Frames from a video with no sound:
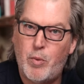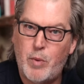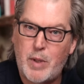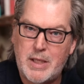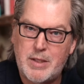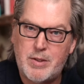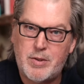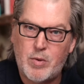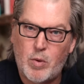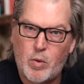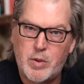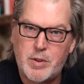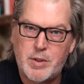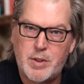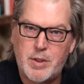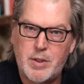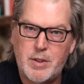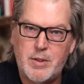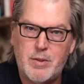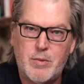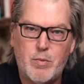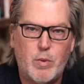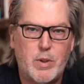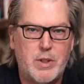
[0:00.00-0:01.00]

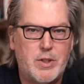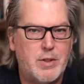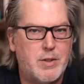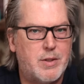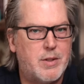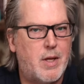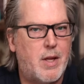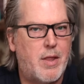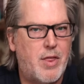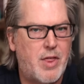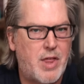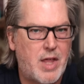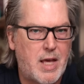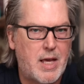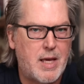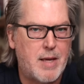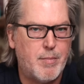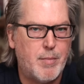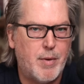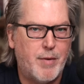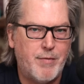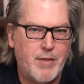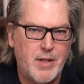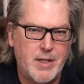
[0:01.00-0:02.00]
resources, which is a
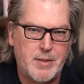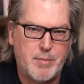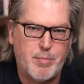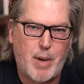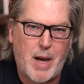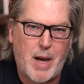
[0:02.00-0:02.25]
theme of this